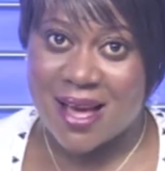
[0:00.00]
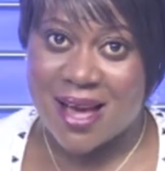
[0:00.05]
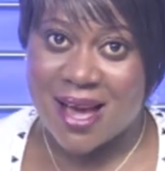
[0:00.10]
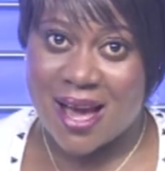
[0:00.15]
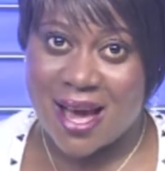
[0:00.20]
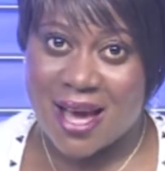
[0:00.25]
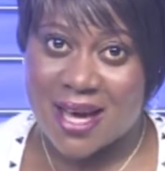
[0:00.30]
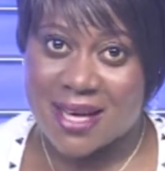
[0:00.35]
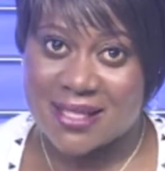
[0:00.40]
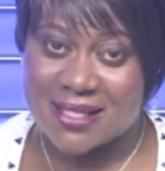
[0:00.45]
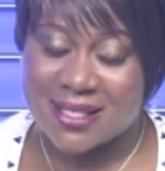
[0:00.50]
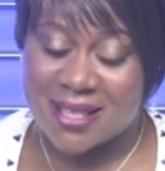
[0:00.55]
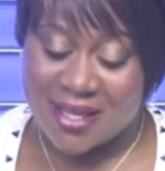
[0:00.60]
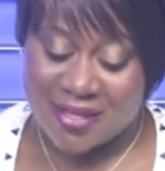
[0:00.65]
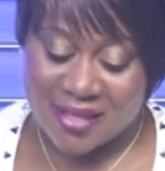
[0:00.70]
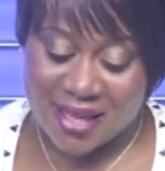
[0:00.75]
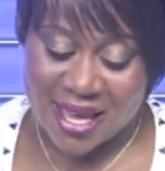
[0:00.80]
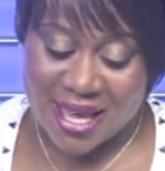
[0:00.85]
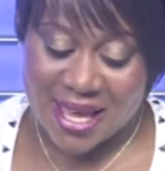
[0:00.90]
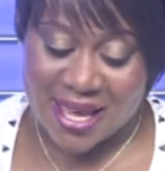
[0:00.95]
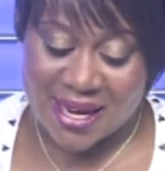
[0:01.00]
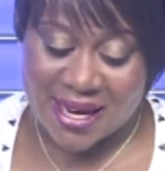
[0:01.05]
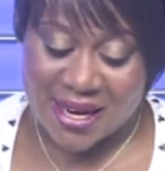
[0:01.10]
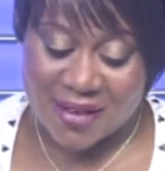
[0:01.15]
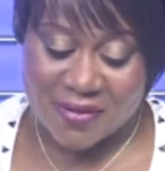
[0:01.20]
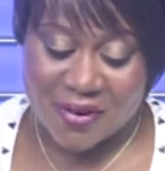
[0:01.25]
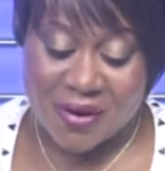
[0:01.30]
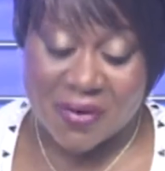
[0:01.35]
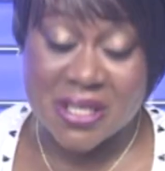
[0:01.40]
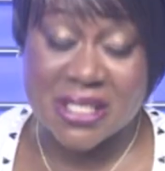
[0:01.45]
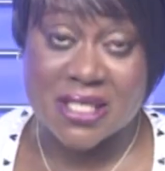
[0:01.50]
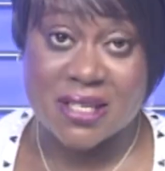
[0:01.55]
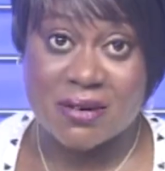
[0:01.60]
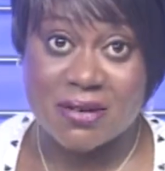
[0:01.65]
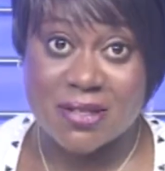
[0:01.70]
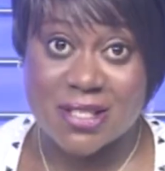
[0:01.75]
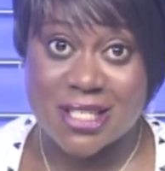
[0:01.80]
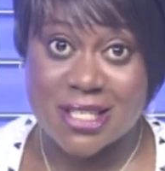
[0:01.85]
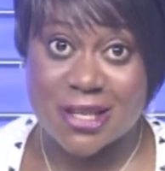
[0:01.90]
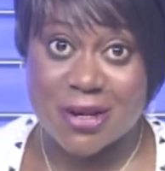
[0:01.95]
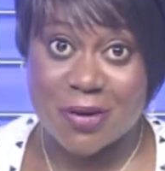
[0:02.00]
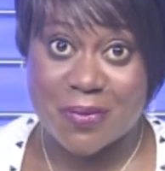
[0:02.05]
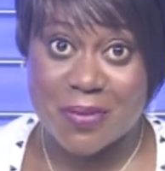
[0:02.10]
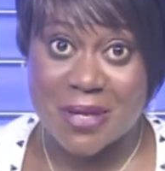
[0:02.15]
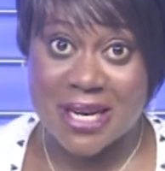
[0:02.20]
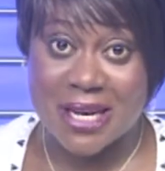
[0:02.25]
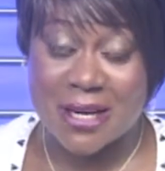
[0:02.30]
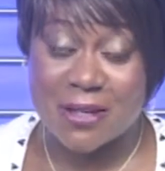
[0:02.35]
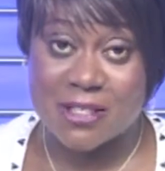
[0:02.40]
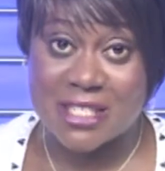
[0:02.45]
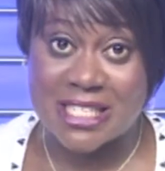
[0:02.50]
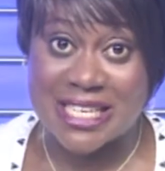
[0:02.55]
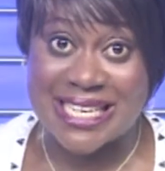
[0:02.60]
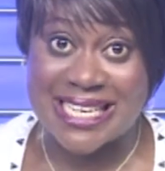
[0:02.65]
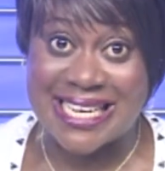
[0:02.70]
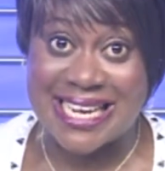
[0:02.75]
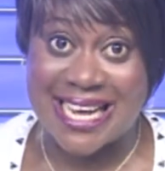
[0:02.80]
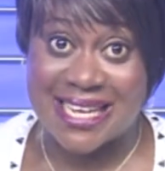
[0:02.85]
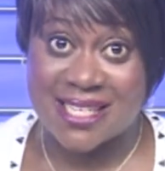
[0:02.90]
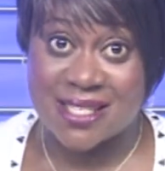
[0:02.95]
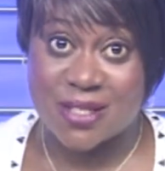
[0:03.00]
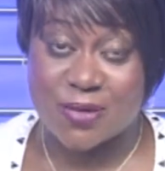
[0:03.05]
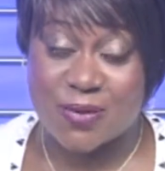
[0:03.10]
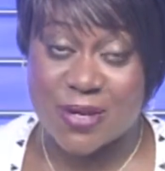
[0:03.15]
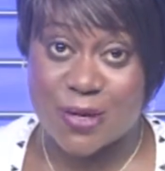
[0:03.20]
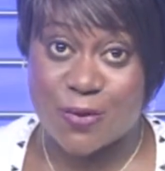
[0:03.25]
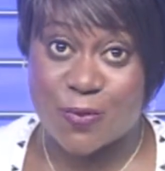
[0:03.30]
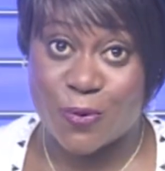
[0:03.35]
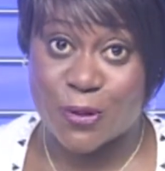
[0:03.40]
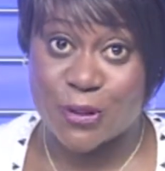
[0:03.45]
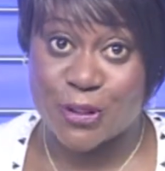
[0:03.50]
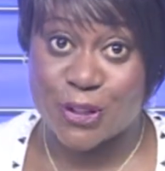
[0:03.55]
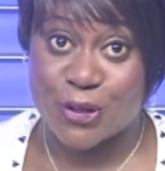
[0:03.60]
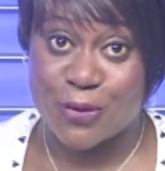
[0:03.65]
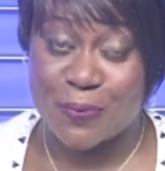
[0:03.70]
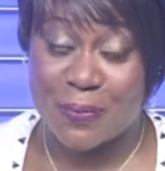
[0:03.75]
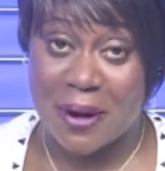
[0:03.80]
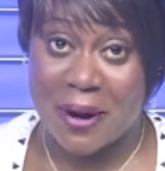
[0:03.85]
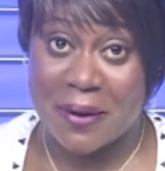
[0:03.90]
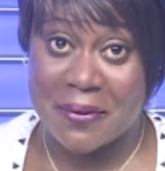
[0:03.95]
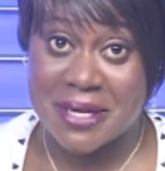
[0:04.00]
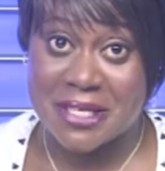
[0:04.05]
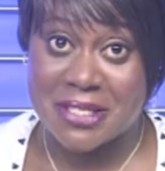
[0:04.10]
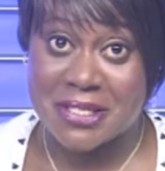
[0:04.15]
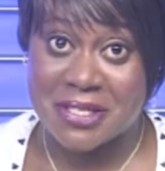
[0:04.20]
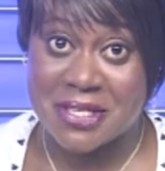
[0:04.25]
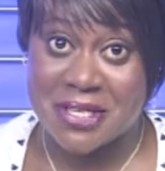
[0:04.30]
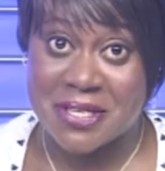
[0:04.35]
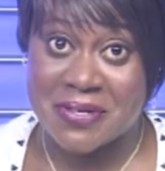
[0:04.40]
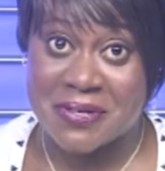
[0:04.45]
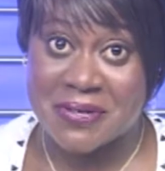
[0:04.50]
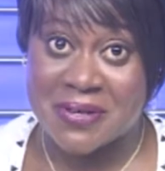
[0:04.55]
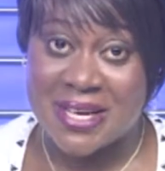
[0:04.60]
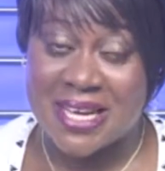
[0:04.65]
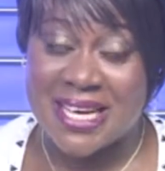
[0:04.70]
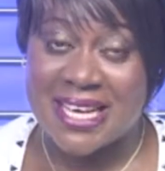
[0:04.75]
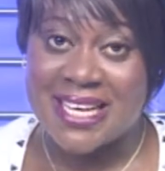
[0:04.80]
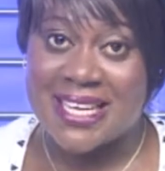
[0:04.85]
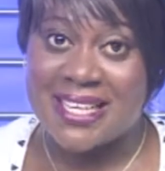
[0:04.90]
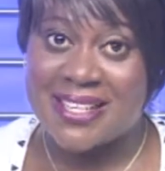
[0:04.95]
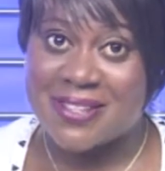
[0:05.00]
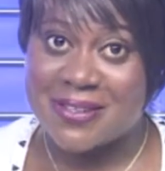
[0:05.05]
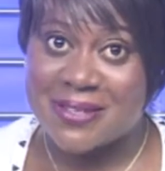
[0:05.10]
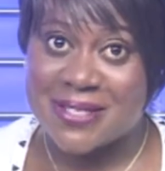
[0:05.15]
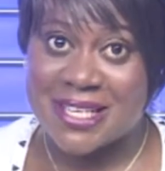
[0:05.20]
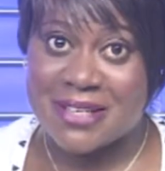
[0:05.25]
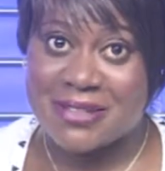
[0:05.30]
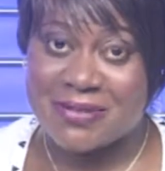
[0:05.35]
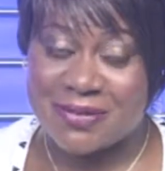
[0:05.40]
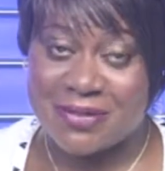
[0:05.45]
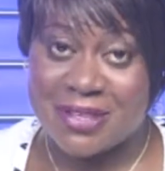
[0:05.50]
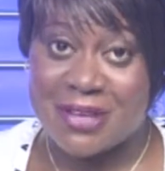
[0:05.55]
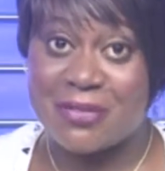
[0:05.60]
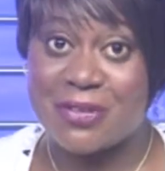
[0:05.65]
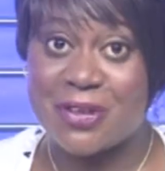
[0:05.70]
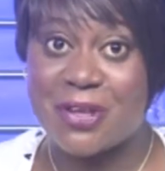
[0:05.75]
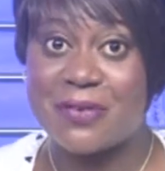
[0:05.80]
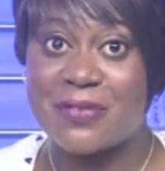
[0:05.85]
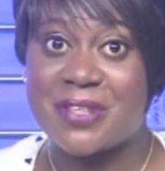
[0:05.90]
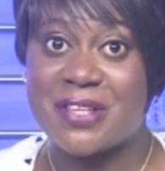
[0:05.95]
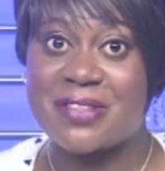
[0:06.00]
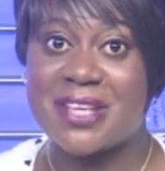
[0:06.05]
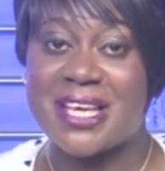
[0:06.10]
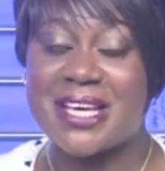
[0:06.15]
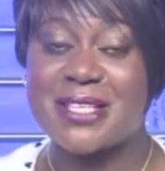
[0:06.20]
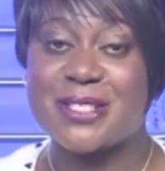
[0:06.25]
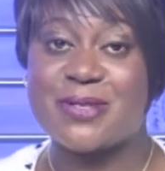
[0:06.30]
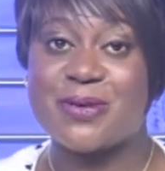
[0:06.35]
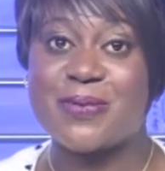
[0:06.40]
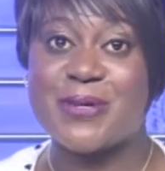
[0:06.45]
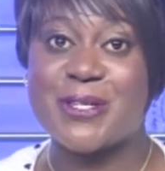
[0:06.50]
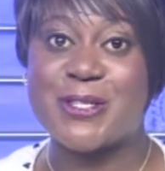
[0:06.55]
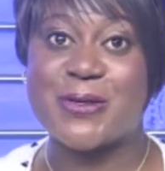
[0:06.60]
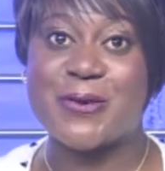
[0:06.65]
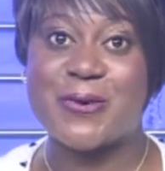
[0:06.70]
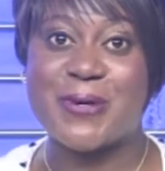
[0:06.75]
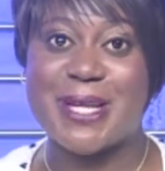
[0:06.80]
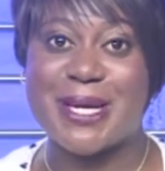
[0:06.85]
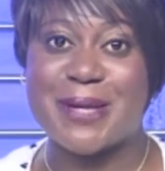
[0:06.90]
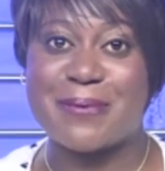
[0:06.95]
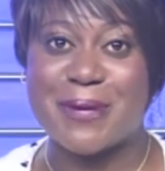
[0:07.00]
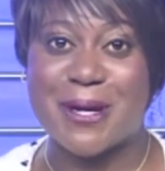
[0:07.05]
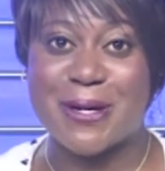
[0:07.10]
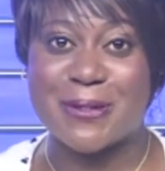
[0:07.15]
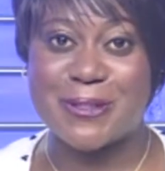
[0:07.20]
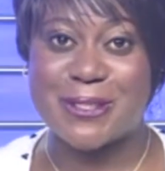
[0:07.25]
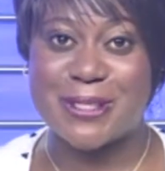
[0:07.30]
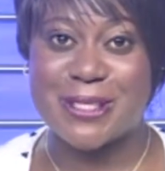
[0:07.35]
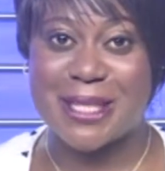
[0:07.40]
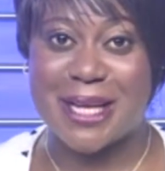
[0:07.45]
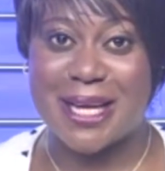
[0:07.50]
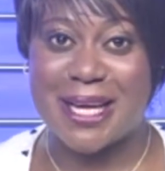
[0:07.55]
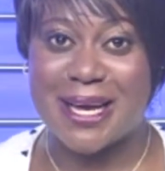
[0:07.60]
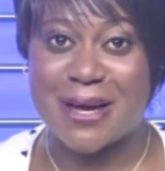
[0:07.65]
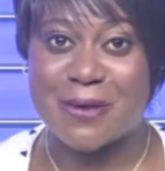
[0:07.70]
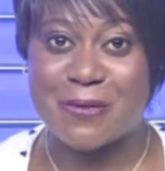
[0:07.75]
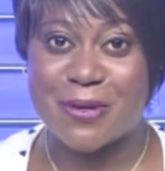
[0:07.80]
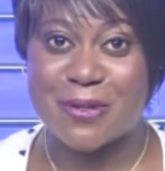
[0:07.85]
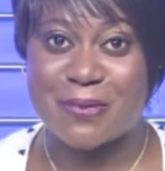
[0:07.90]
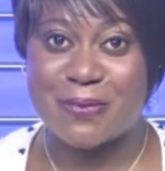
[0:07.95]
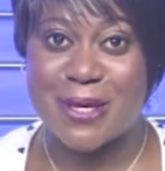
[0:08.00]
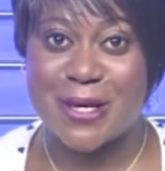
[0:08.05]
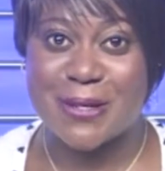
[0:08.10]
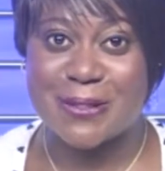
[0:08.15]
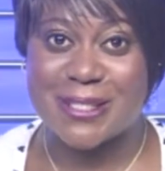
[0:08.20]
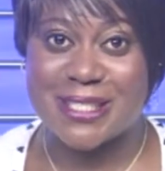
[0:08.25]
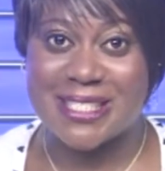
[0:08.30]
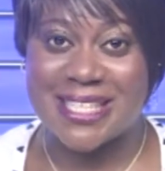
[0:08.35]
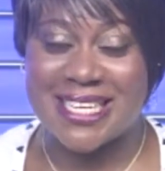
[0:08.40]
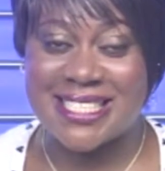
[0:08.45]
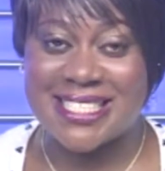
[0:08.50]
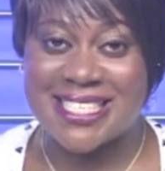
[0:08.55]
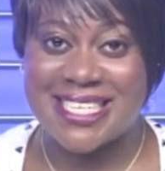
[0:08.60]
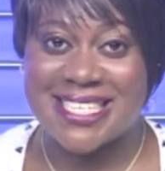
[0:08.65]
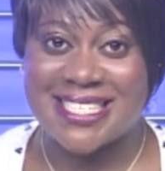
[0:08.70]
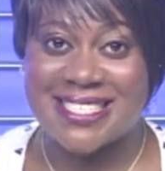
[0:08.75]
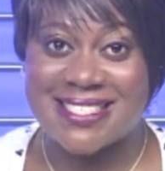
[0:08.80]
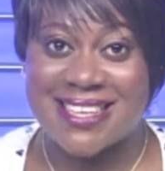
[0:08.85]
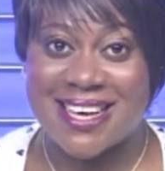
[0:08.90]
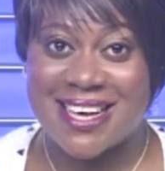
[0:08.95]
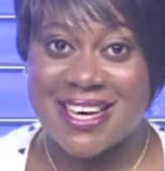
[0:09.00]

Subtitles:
and the A-level results coming out next week. What should parents do? Those are a few of the things we'll be talking about today. And with me on set is